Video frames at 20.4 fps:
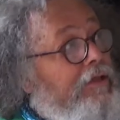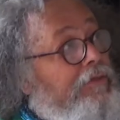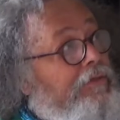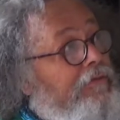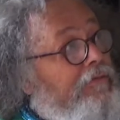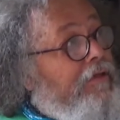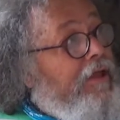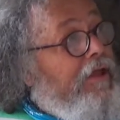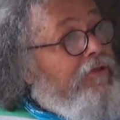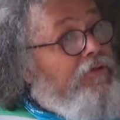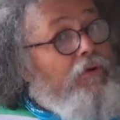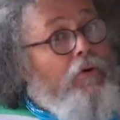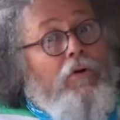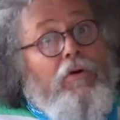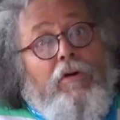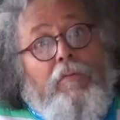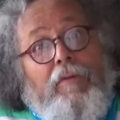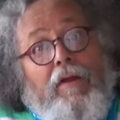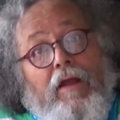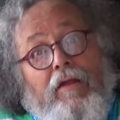through that
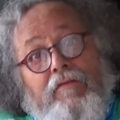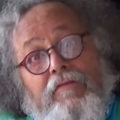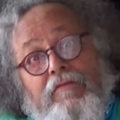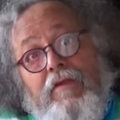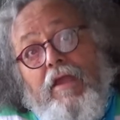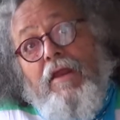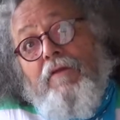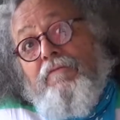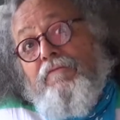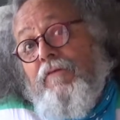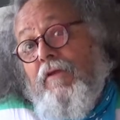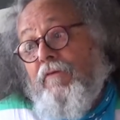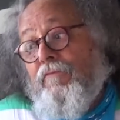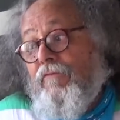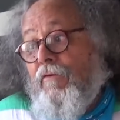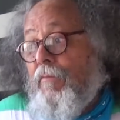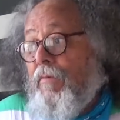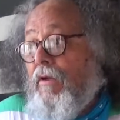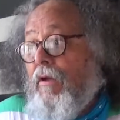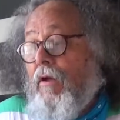door about 10 feet
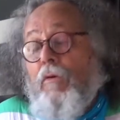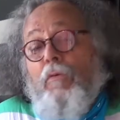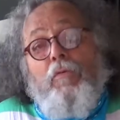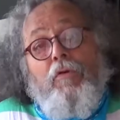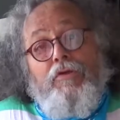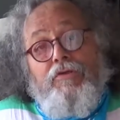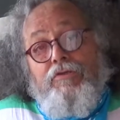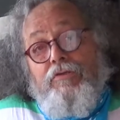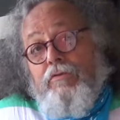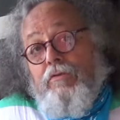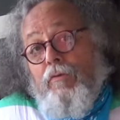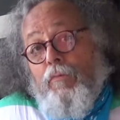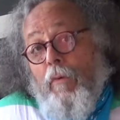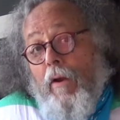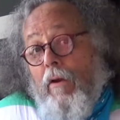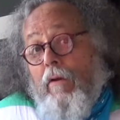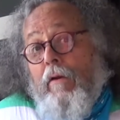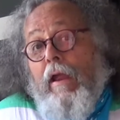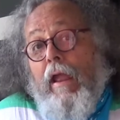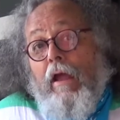from here, was the
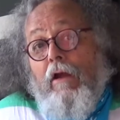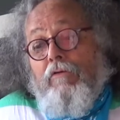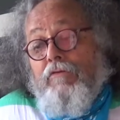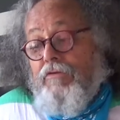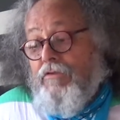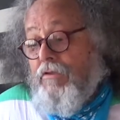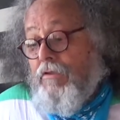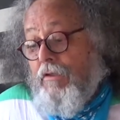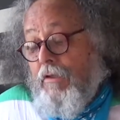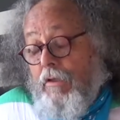warehouse